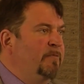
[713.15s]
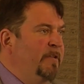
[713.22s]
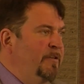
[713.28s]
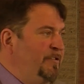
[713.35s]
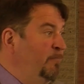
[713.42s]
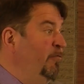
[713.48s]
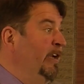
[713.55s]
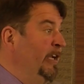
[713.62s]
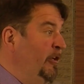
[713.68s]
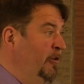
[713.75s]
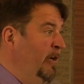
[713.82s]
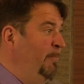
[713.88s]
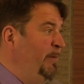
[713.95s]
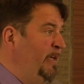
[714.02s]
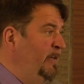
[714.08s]
well, there's a really
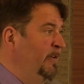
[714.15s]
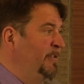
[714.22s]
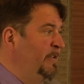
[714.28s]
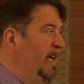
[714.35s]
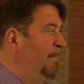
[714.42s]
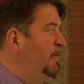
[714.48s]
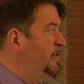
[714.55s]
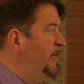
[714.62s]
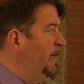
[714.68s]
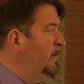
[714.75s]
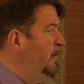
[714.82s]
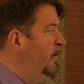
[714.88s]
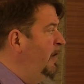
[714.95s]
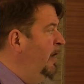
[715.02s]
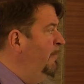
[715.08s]
good appeal to that
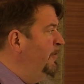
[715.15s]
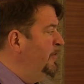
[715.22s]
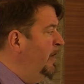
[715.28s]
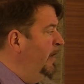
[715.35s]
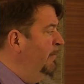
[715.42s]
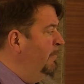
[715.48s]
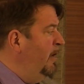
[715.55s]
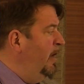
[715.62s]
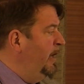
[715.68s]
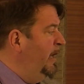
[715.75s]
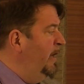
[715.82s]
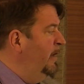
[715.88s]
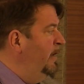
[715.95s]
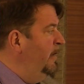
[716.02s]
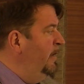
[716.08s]
particular target market.